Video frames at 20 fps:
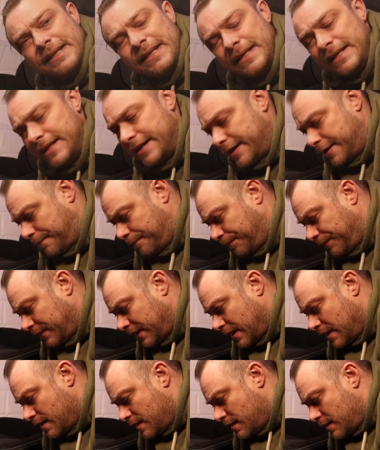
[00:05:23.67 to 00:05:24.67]

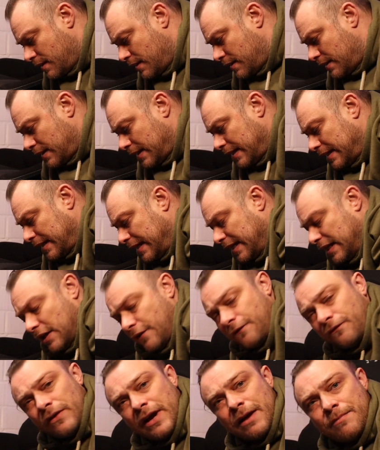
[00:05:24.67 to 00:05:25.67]
the
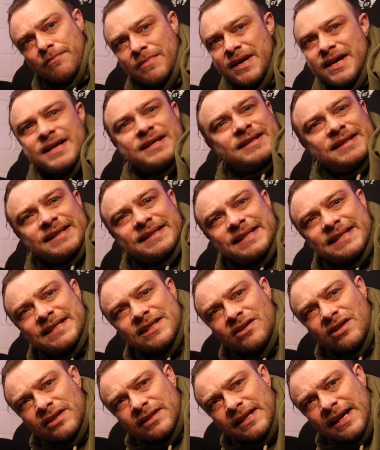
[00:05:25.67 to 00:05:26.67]
frame. This is
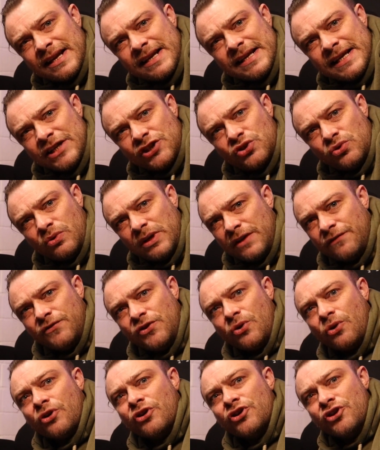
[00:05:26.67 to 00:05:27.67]
not an issue if
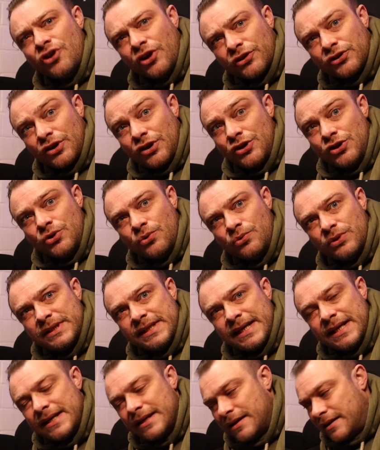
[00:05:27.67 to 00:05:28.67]
you're not
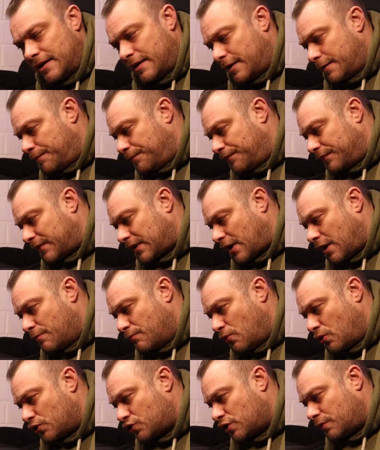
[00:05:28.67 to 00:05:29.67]
using a
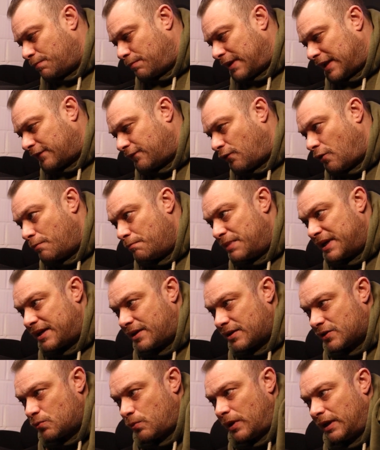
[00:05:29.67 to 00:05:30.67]
motion platform,
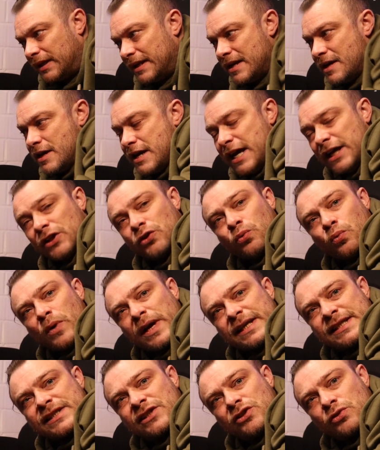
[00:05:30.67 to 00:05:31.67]
because, well, it
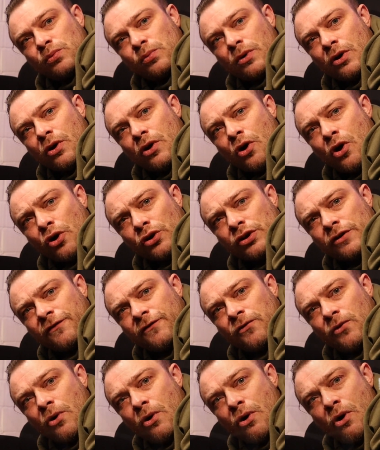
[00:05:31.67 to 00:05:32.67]
rests on the
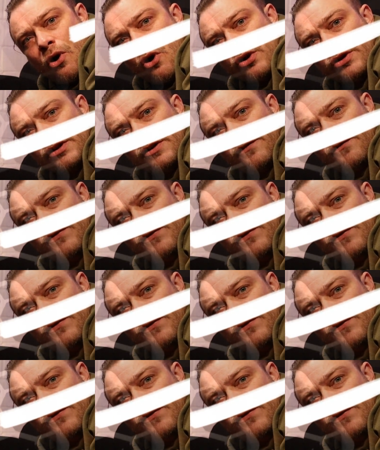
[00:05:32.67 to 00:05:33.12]
floor, on the